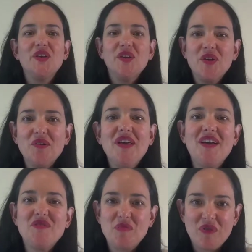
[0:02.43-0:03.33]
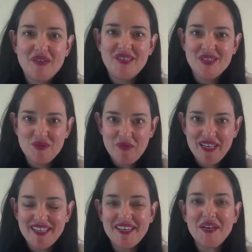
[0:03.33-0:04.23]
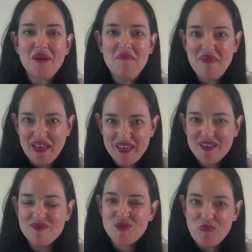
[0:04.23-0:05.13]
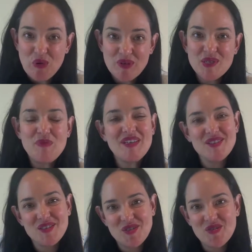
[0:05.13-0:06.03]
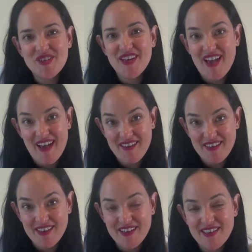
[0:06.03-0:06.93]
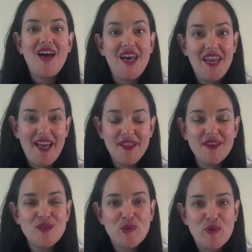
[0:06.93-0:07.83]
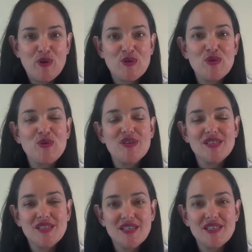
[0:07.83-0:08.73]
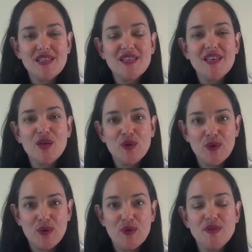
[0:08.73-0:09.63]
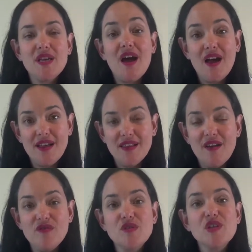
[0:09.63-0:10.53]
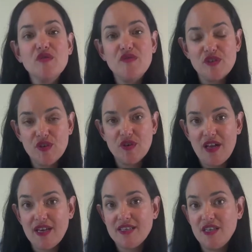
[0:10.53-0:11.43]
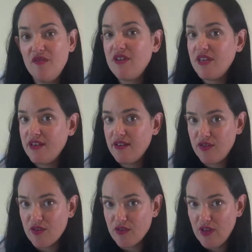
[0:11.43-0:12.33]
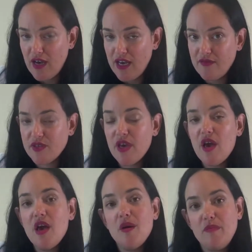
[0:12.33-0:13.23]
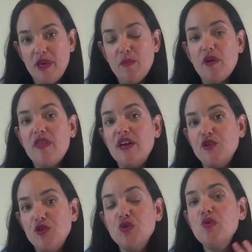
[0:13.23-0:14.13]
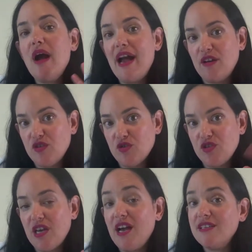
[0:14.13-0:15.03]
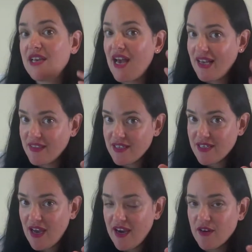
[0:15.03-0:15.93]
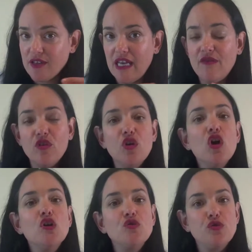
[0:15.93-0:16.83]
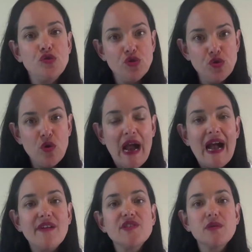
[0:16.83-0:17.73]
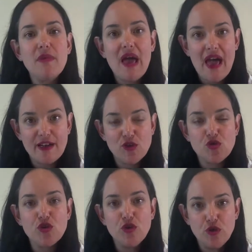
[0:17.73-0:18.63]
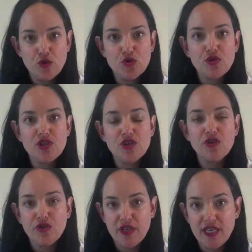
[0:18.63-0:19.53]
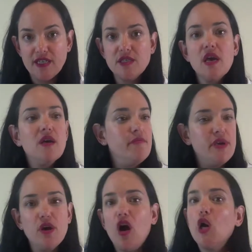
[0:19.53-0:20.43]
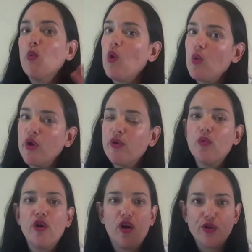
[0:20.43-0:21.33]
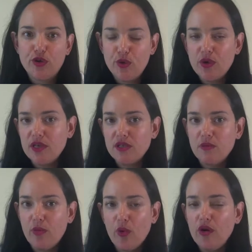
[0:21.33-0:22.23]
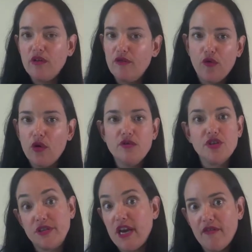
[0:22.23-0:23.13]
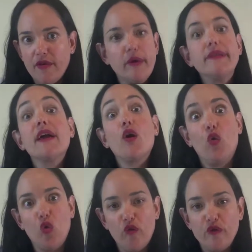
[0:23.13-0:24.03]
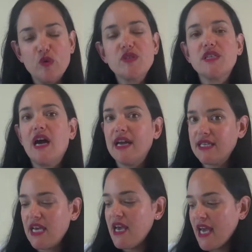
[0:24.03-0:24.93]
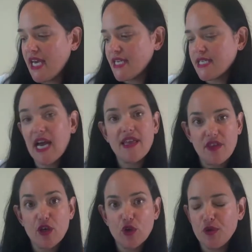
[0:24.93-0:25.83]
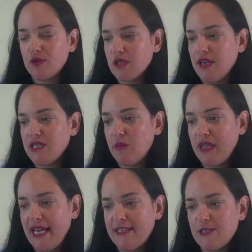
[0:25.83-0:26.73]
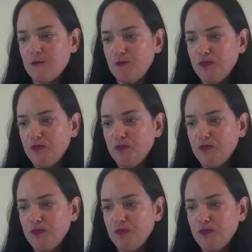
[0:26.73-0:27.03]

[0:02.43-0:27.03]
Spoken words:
You don't have to participate in a competitive sport to be considered an athlete. An athlete is a person who consistently includes high levels of physical activity in their lives. People that do exercise at this higher level do have some extra nutritional needs beyond what we would argue is important for just everyone, like a whole foods diet and a diet that includes lots of plants.